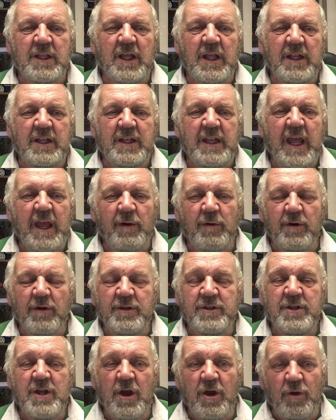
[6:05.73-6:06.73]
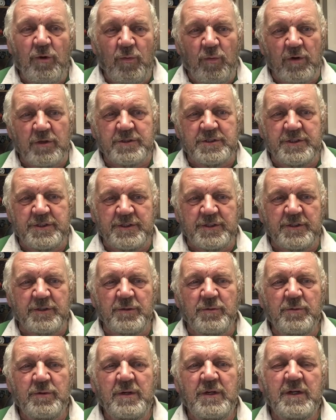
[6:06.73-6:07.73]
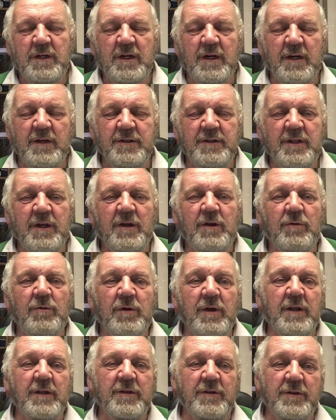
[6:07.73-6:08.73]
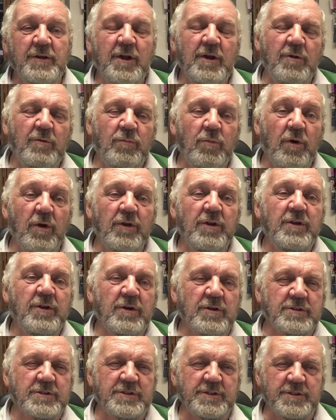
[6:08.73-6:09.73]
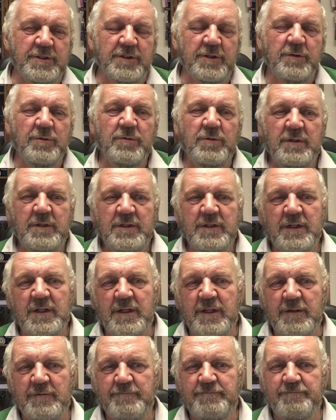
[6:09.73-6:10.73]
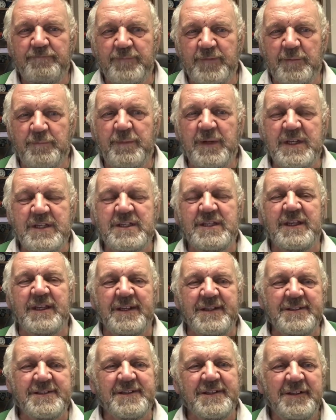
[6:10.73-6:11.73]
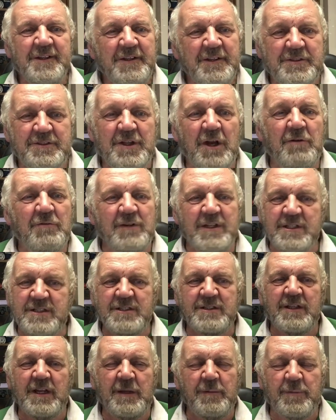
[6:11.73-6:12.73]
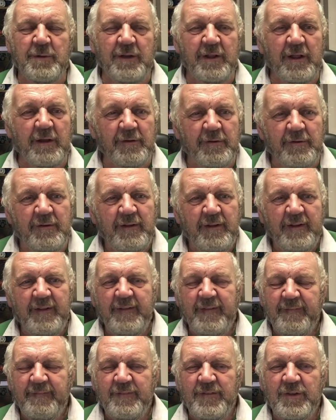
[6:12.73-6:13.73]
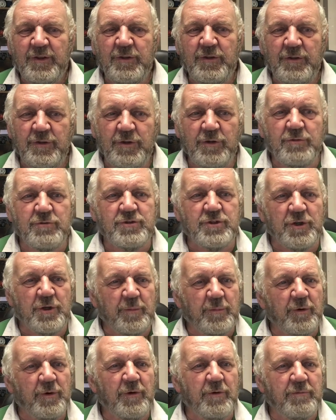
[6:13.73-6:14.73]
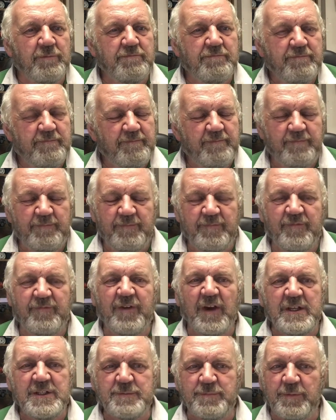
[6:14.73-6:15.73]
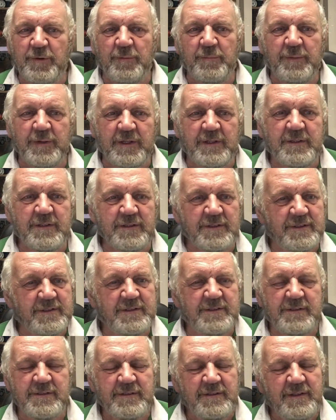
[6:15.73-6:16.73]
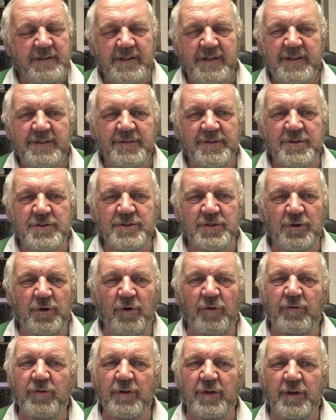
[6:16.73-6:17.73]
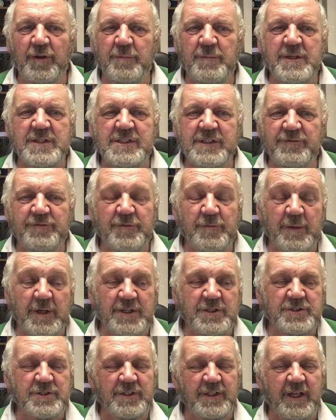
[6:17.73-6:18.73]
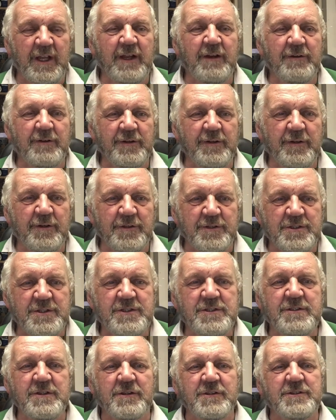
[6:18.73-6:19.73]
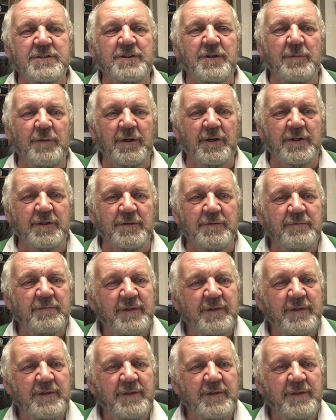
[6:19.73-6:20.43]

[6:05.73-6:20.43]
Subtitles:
Now I know what to do. I know what not to do. The best thing is, don't listen to anybody on YouTube or Facebook, because there's an awful lot of misinformation there, and I sucked it up like a